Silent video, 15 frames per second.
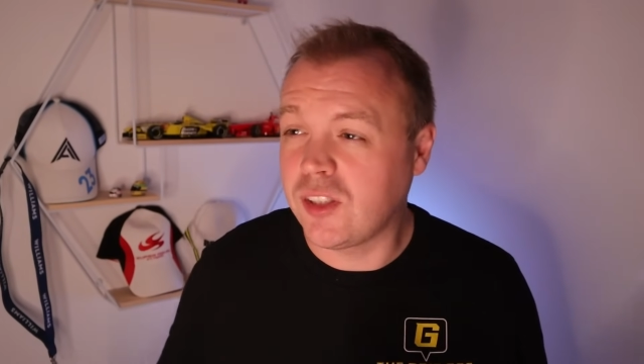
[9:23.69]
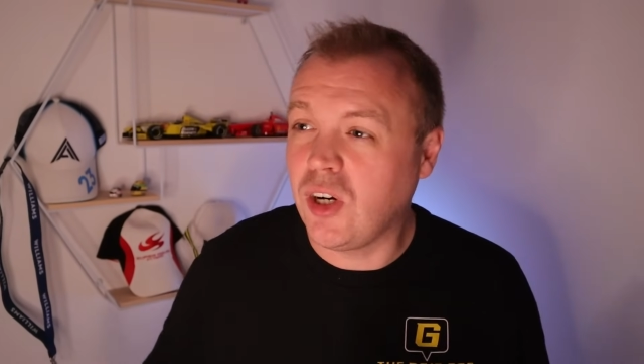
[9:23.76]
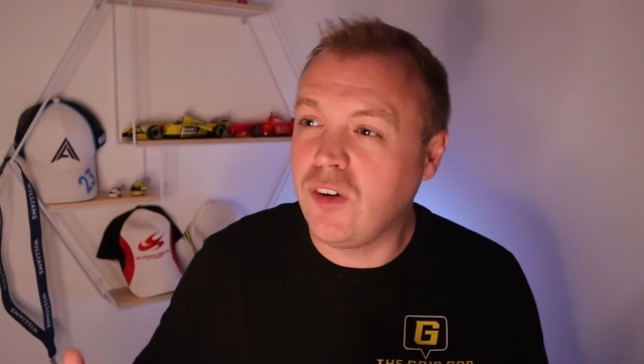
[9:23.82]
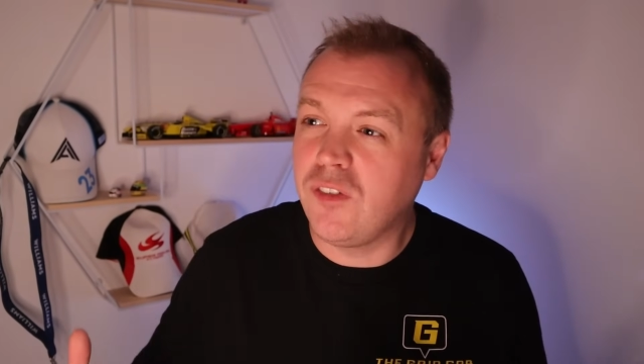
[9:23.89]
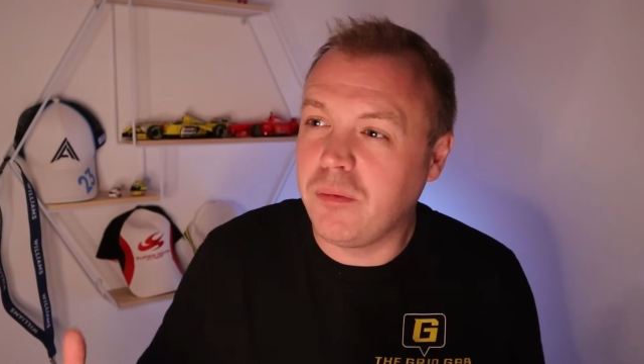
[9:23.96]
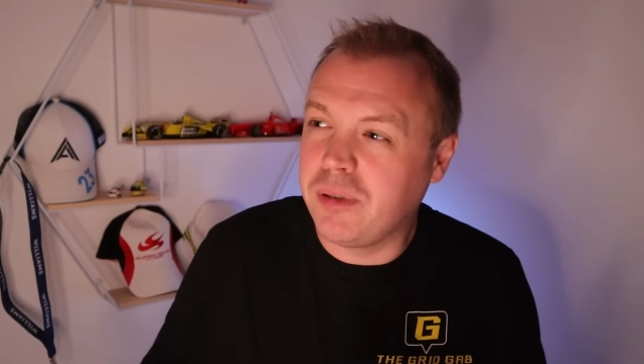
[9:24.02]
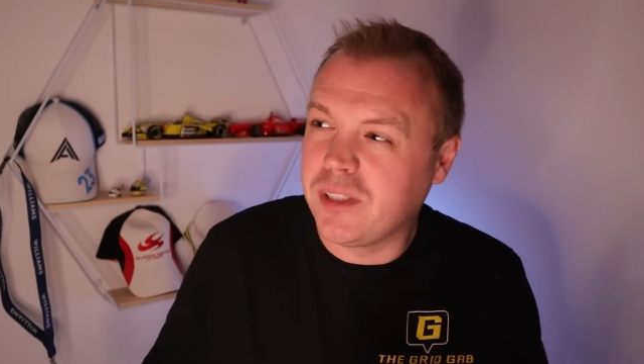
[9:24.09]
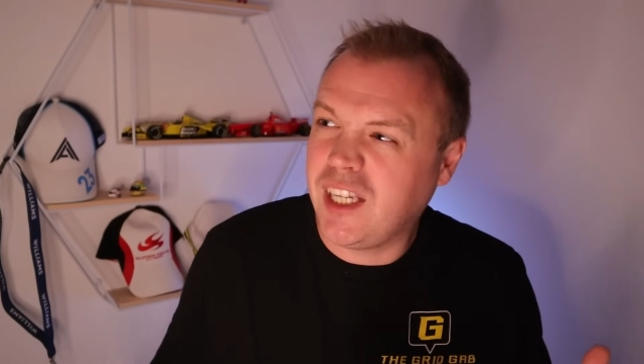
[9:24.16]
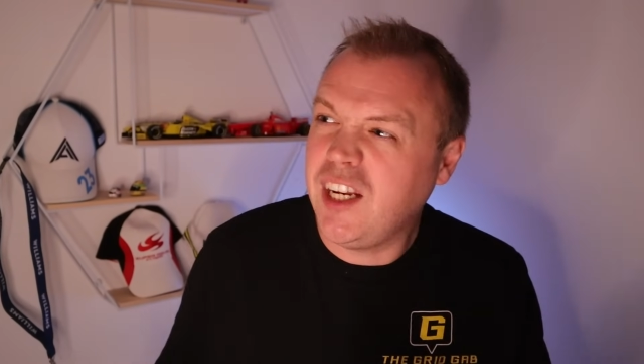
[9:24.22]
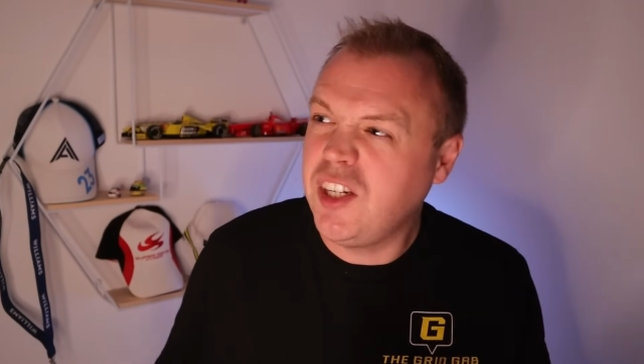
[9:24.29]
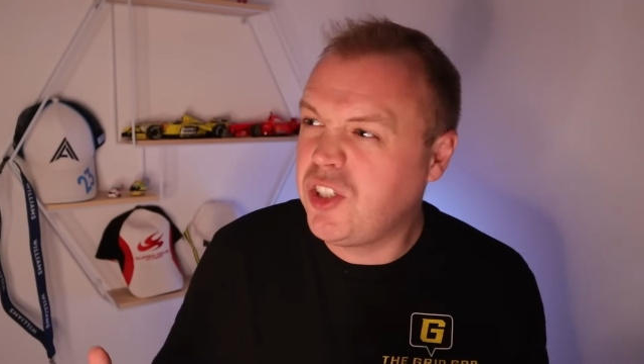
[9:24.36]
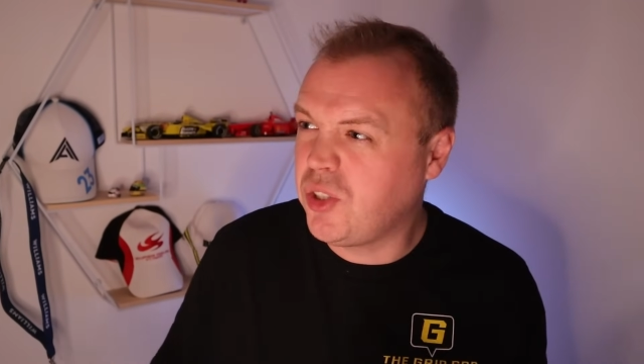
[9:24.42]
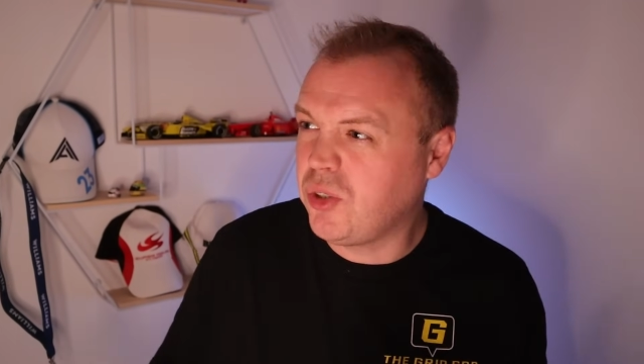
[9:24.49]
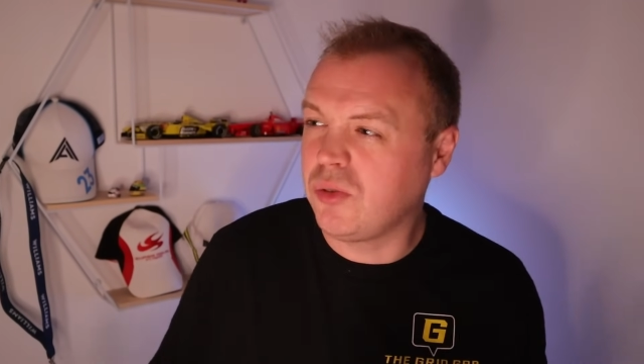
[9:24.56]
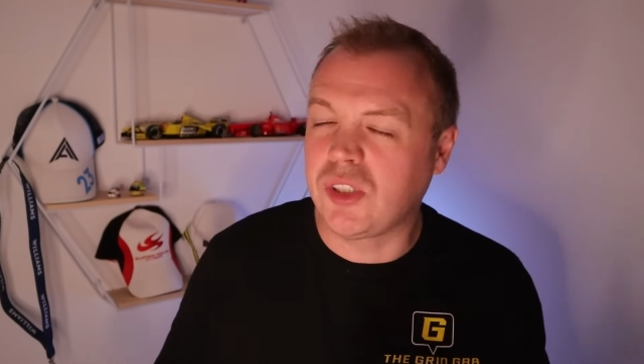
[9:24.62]
of a
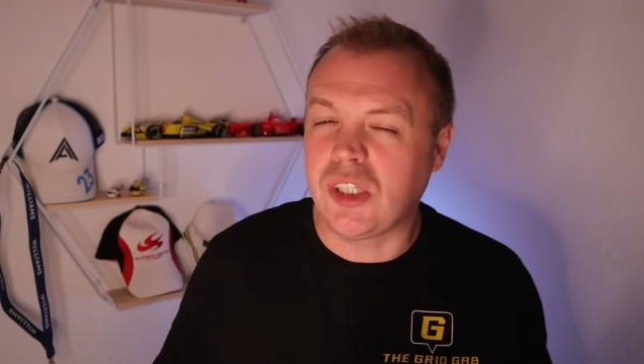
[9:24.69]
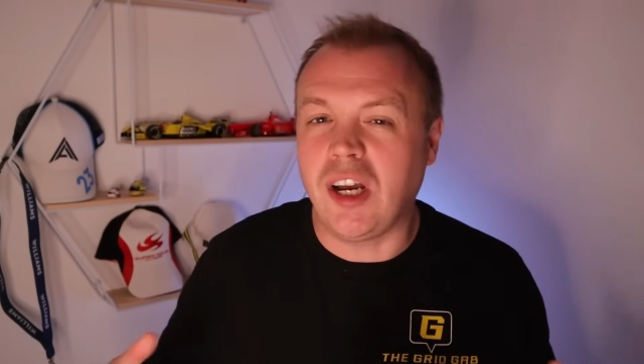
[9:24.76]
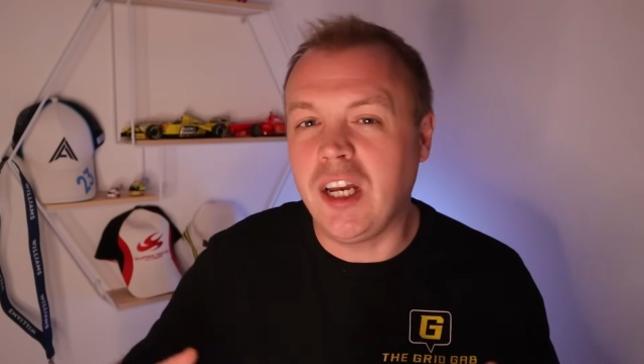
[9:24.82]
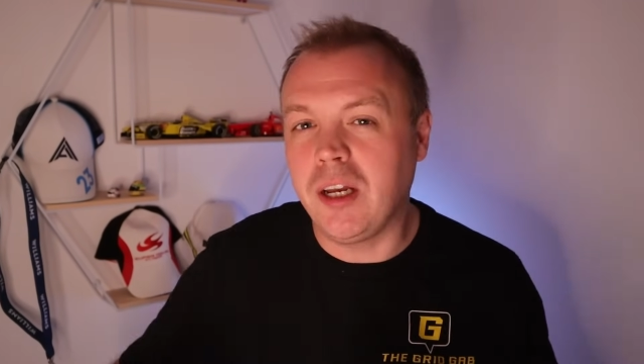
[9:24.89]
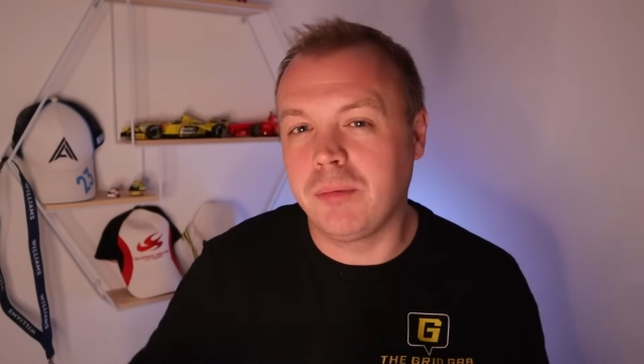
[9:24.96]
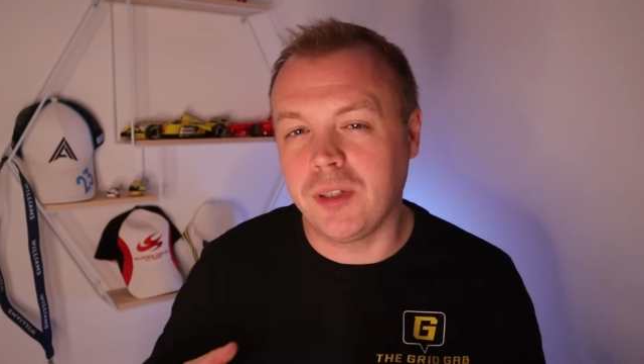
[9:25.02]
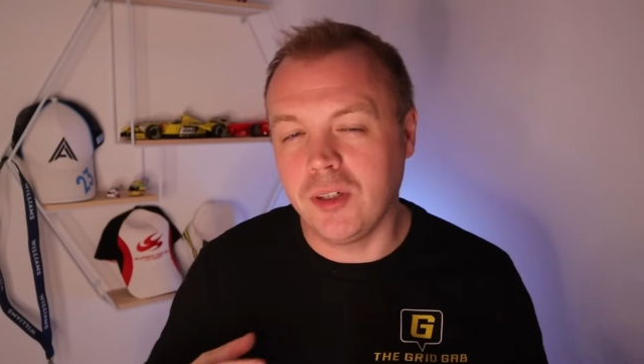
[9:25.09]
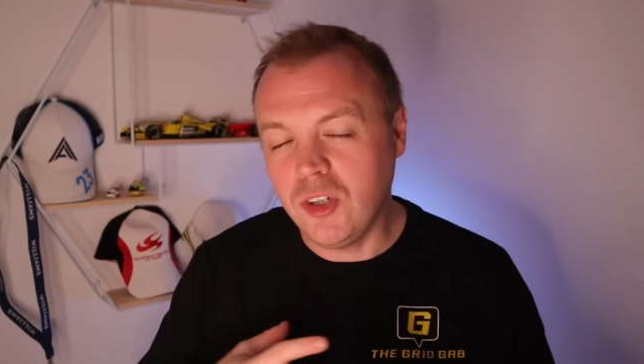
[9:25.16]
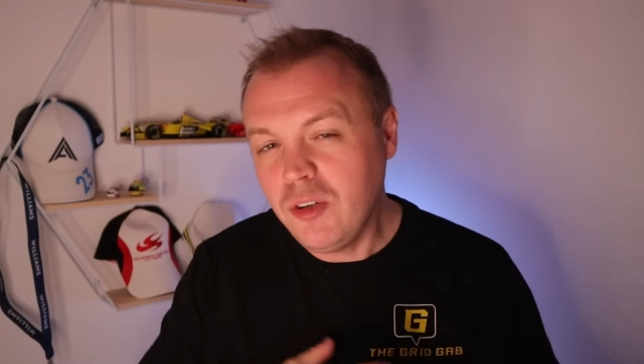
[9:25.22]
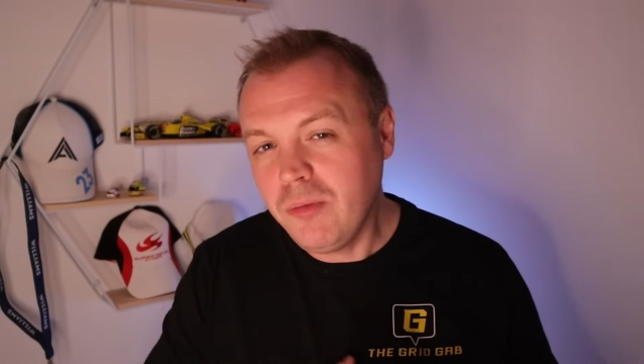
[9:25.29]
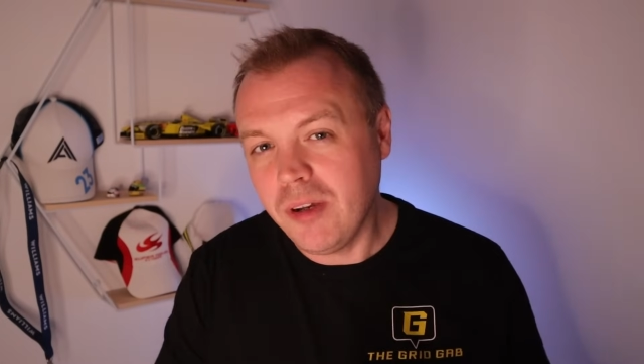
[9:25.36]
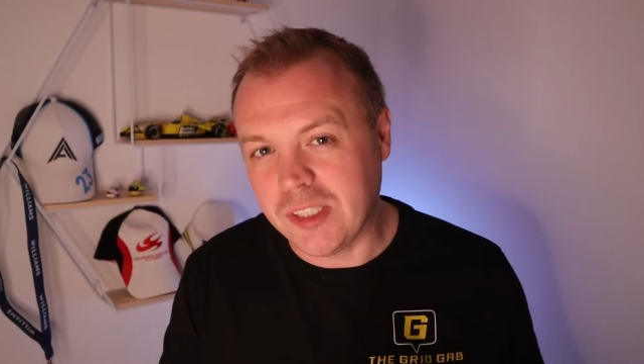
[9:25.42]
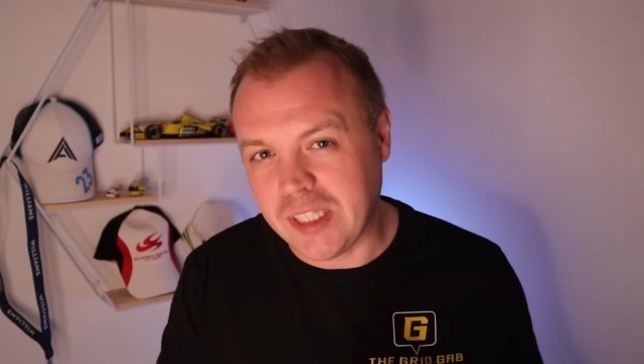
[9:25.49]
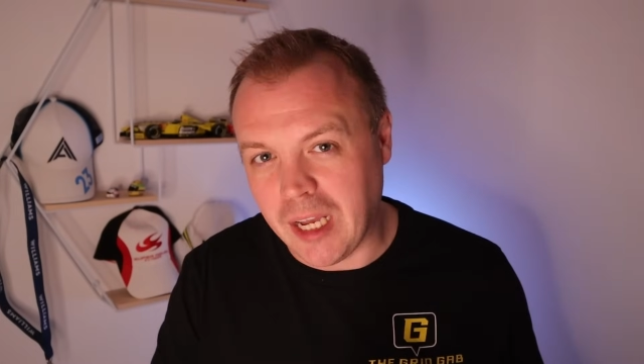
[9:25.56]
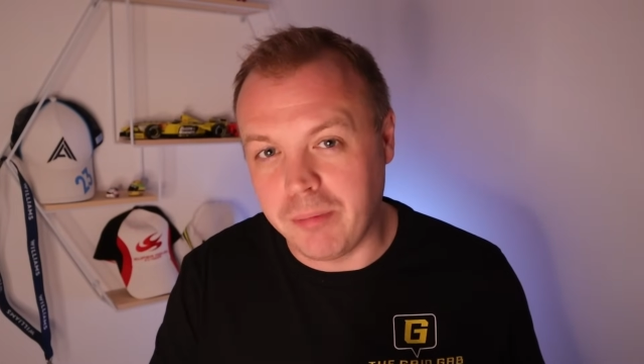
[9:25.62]
potential tie-up that
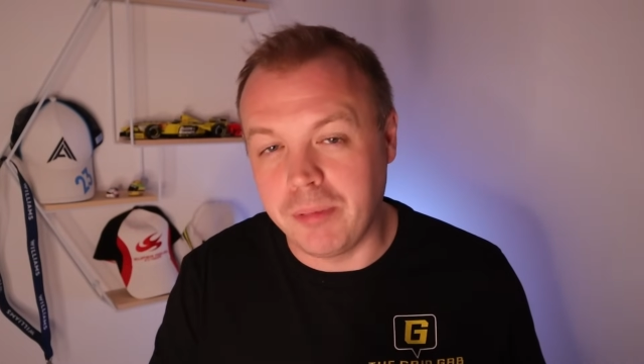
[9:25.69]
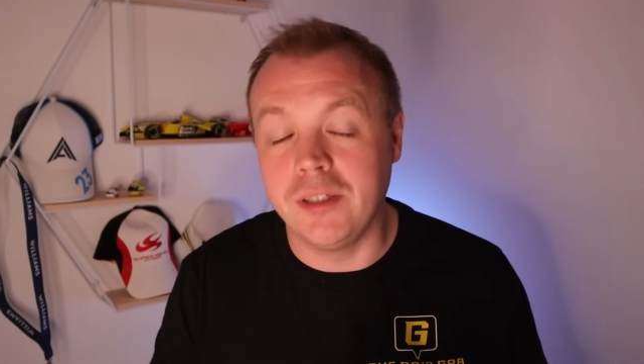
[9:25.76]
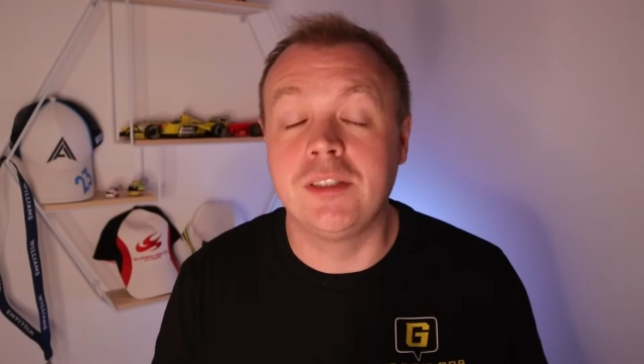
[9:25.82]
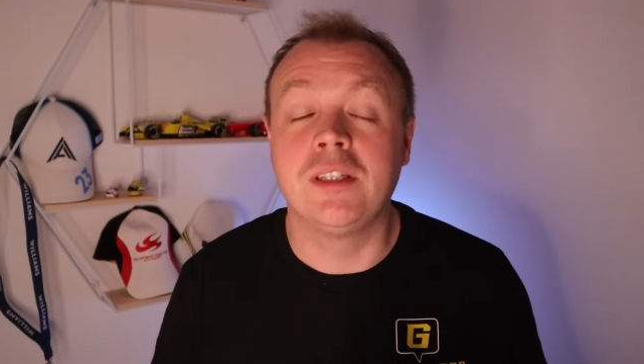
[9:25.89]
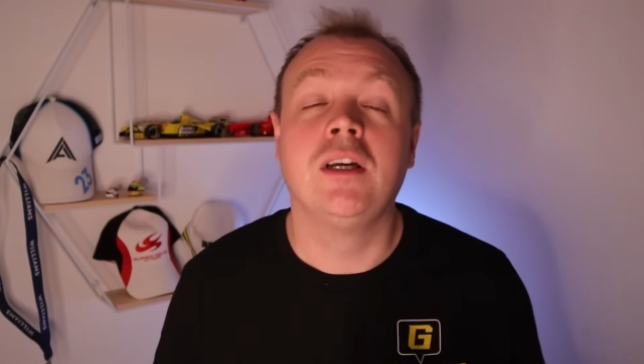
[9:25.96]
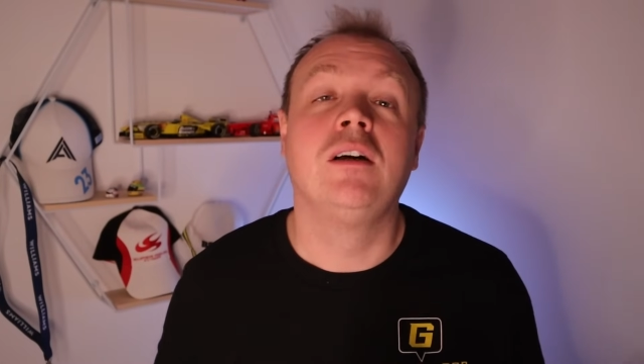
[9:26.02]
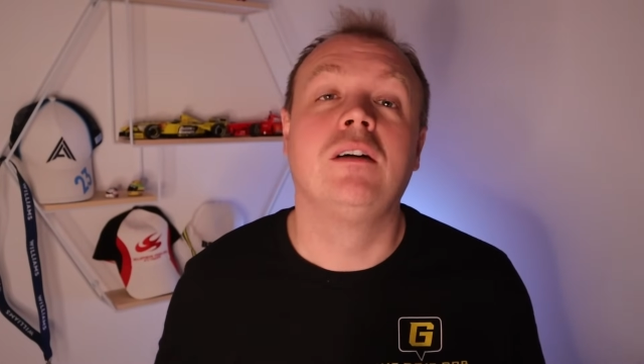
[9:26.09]
almost happened